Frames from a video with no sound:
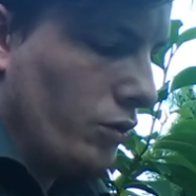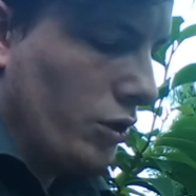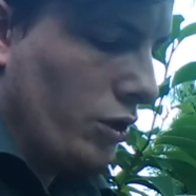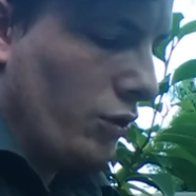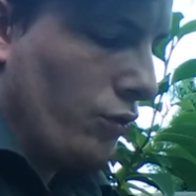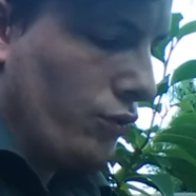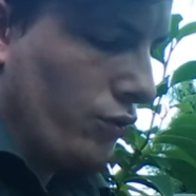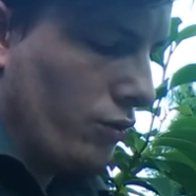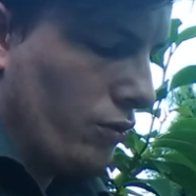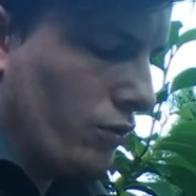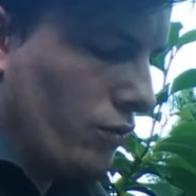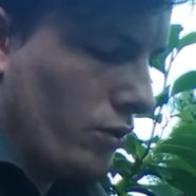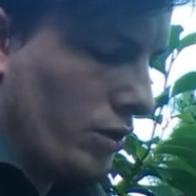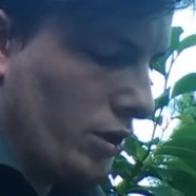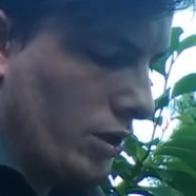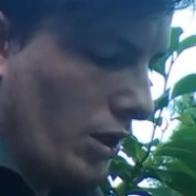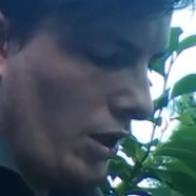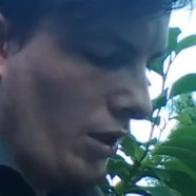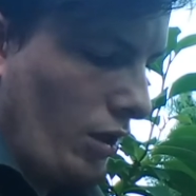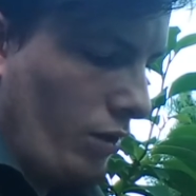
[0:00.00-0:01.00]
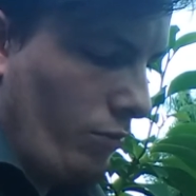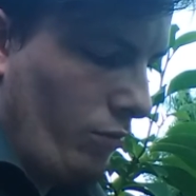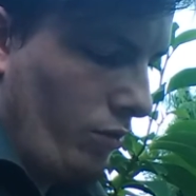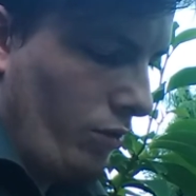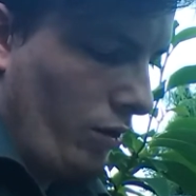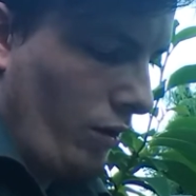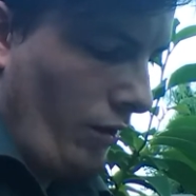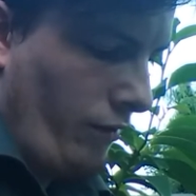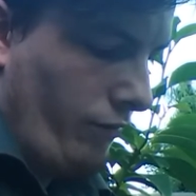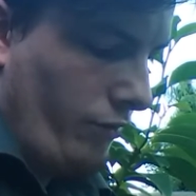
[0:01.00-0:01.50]
go through the scheme
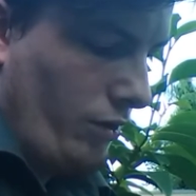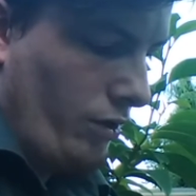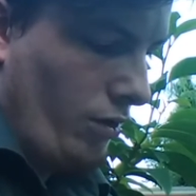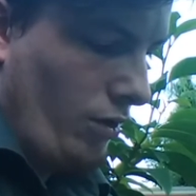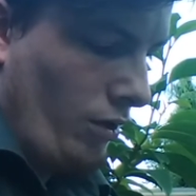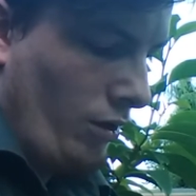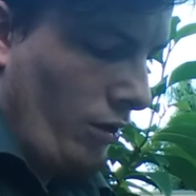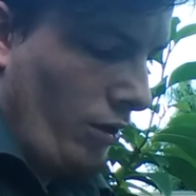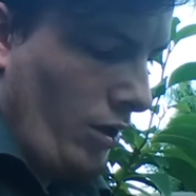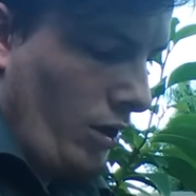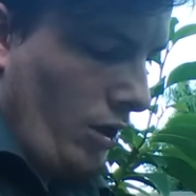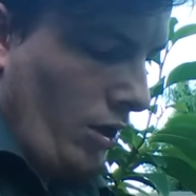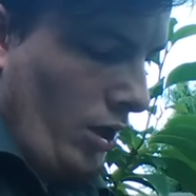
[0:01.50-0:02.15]
and everything.